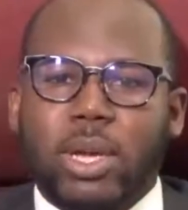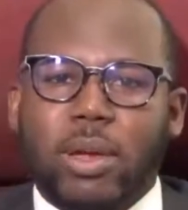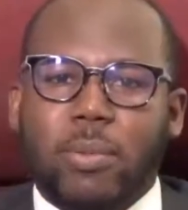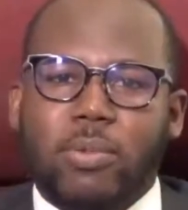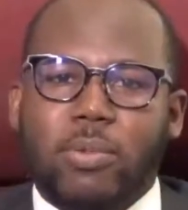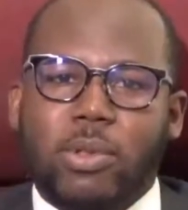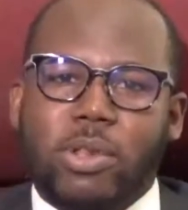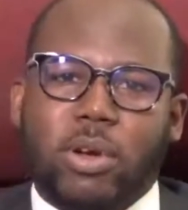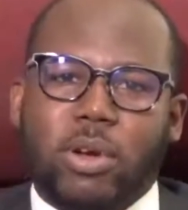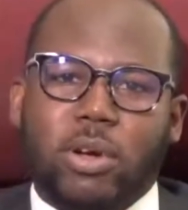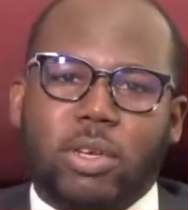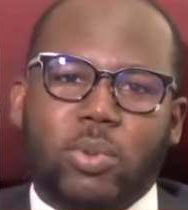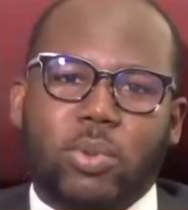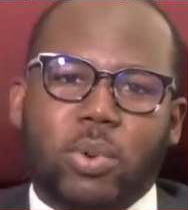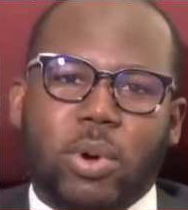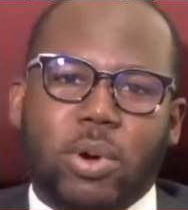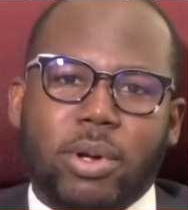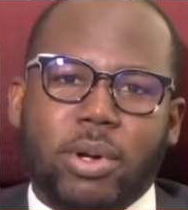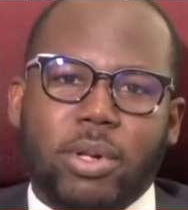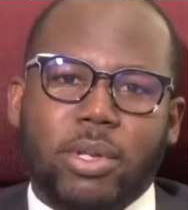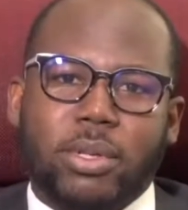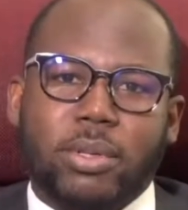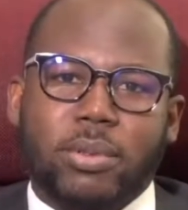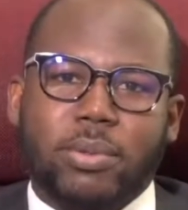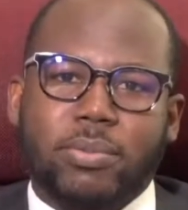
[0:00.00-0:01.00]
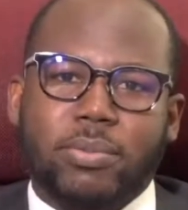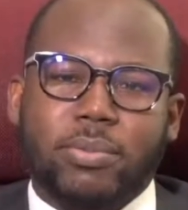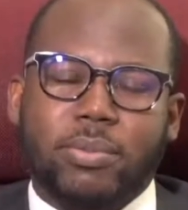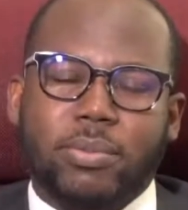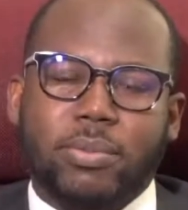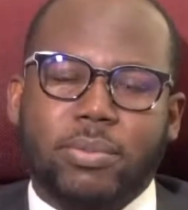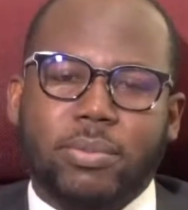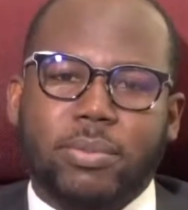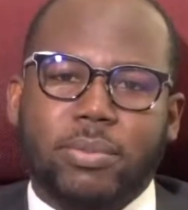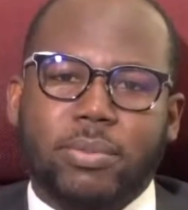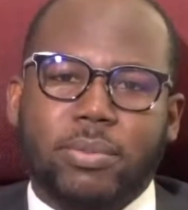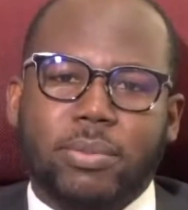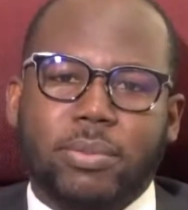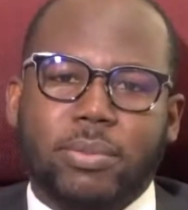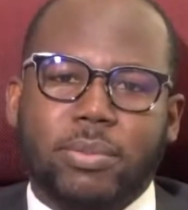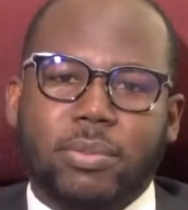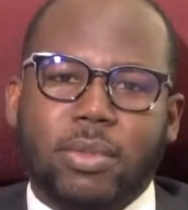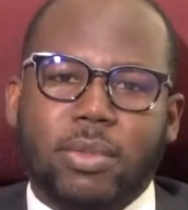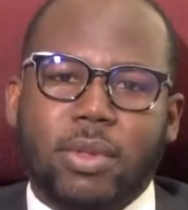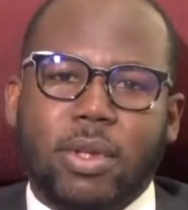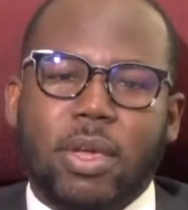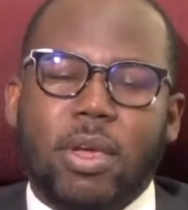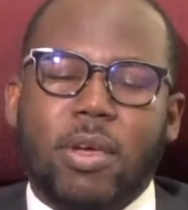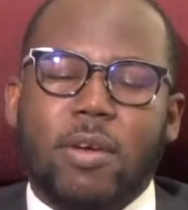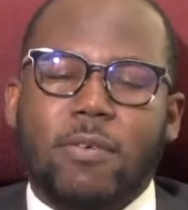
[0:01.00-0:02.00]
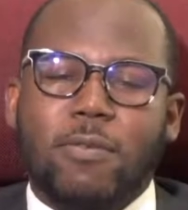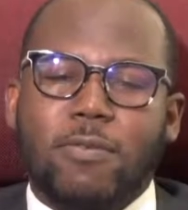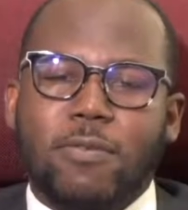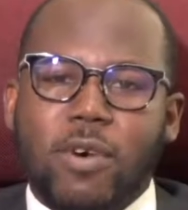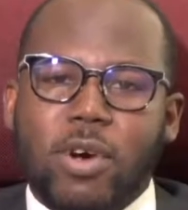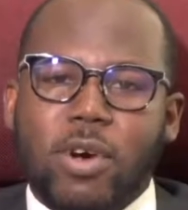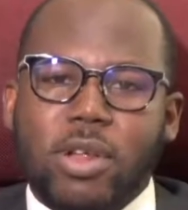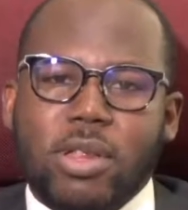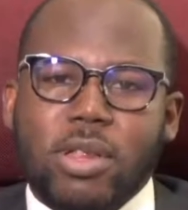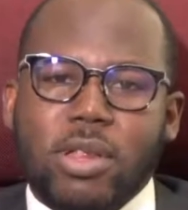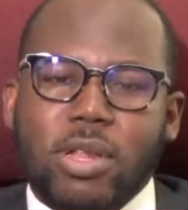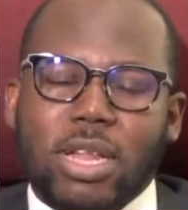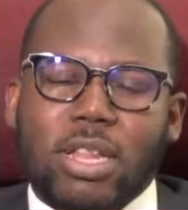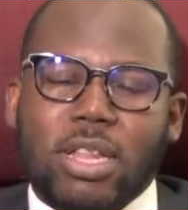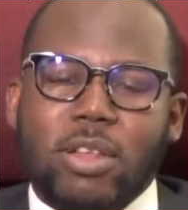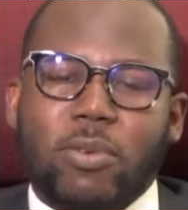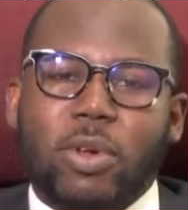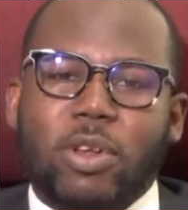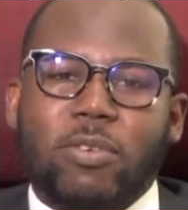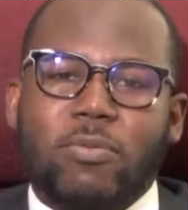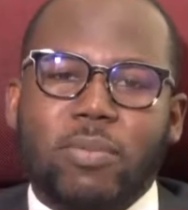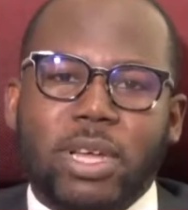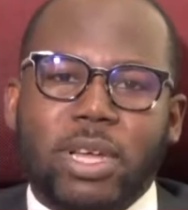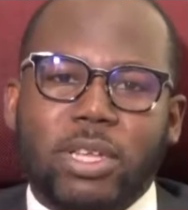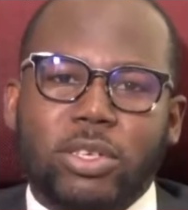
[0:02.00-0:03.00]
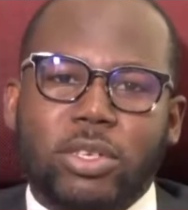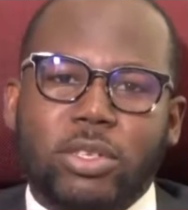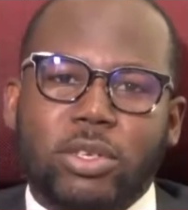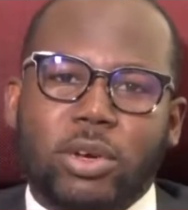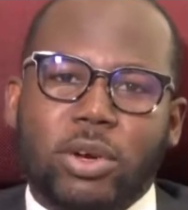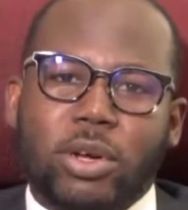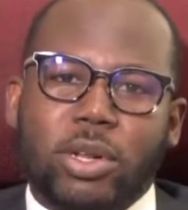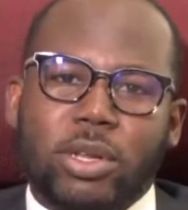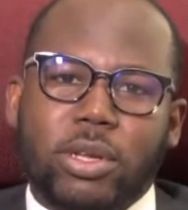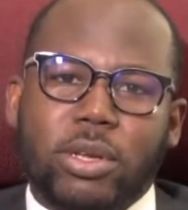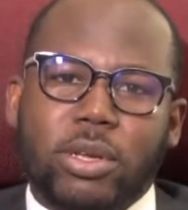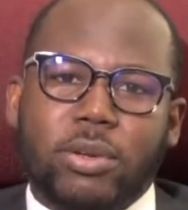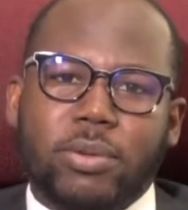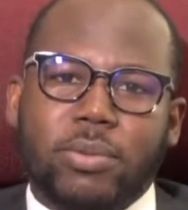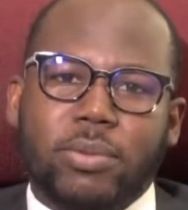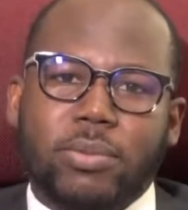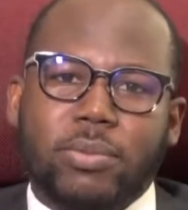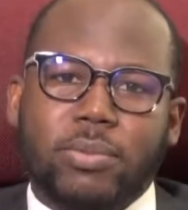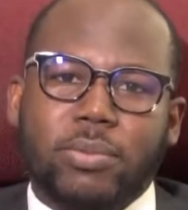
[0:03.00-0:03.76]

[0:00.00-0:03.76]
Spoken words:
a search warrant, firstly, as I would have mentioned earlier,